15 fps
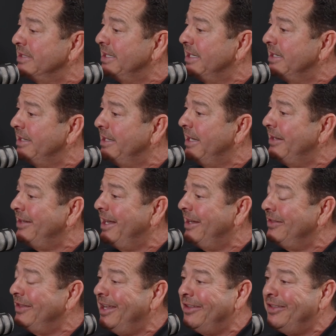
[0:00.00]

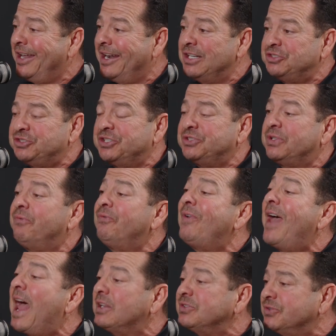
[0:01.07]
that it's just a
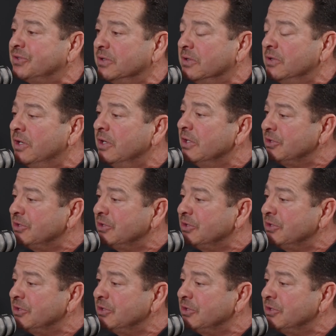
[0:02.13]
faster